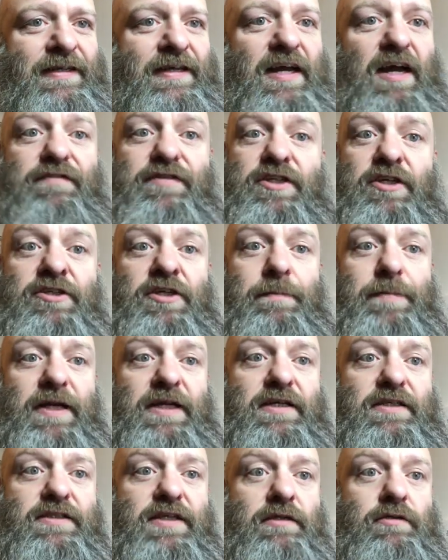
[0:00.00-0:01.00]
Have I done the
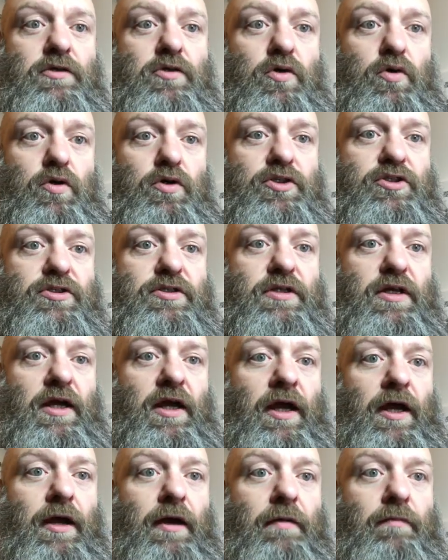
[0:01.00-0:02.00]
Biker Down course
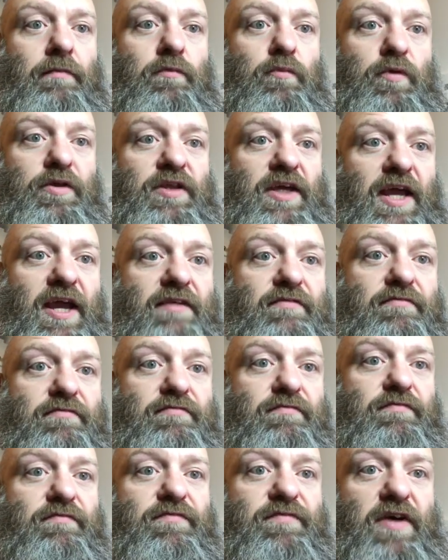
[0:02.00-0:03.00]
with Kent
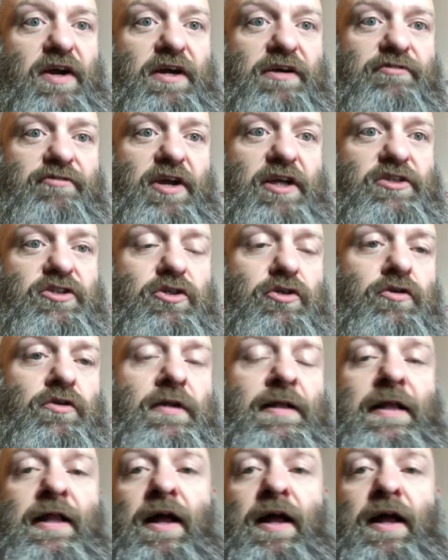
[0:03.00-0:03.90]
Fire and Rescue?